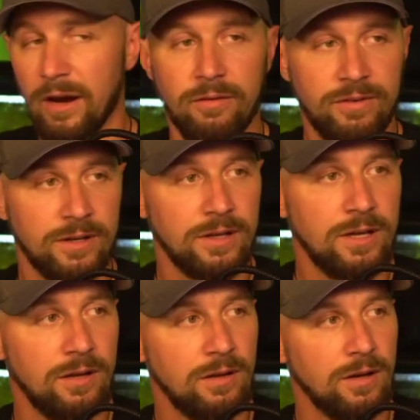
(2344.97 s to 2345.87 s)
of it,
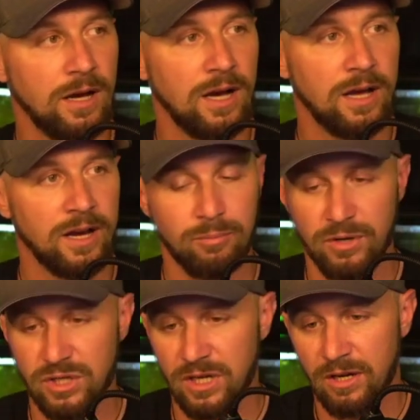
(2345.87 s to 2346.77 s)
and I
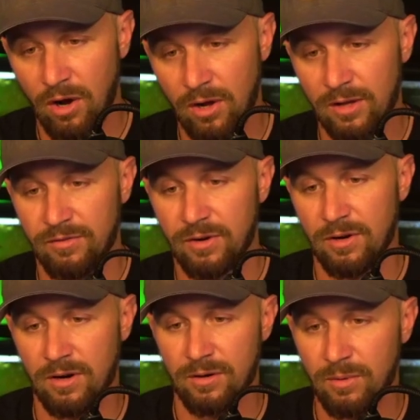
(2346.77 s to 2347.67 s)
appreciate all of her
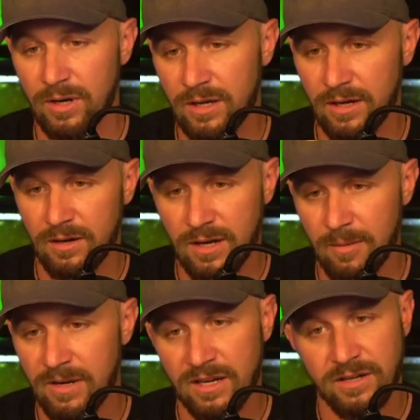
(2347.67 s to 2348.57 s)
hard work here, coming
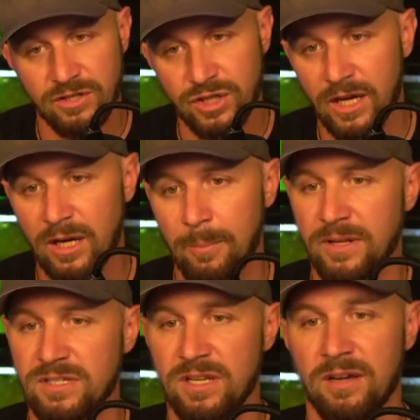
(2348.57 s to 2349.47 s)
in here, checking up on
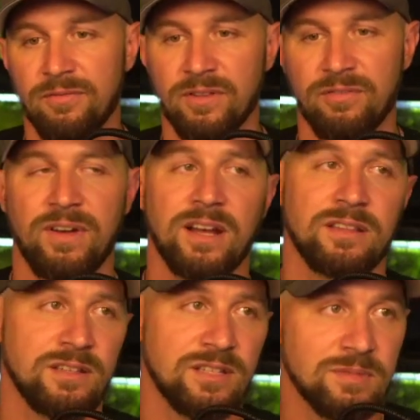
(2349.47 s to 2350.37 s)
stuff, and the fact that
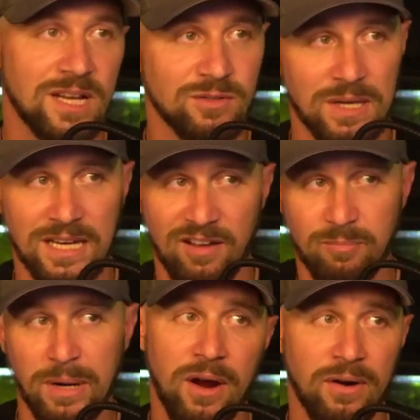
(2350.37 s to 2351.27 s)
sometimes we can have
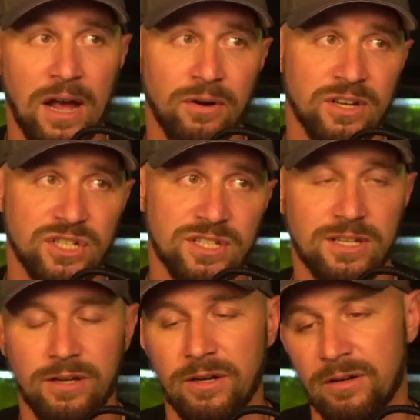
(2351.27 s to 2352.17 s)
power outages
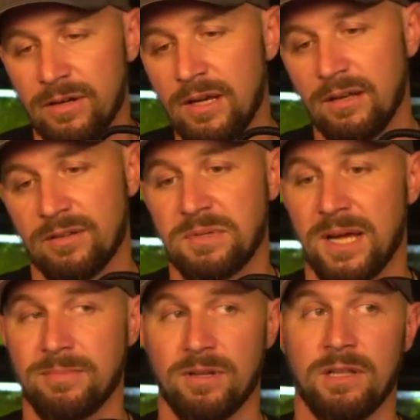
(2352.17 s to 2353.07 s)
here, sometimes
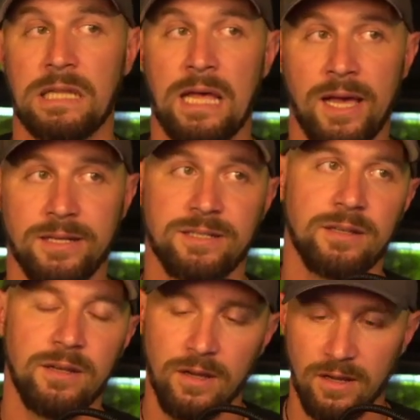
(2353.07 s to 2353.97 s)
a lot,
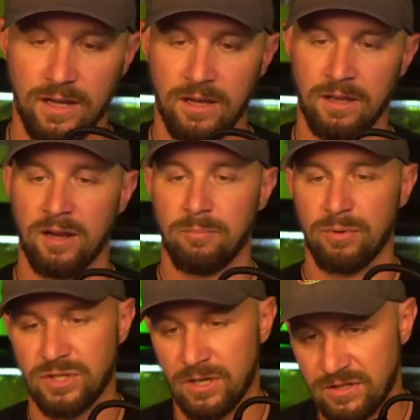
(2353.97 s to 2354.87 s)
and I
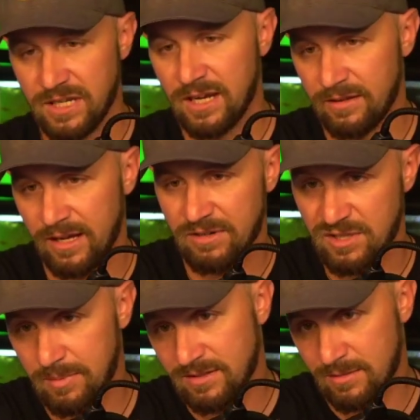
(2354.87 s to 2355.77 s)
appreciate her taking that
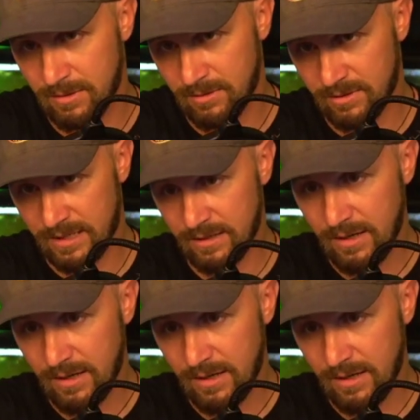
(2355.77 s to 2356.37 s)
responsibility.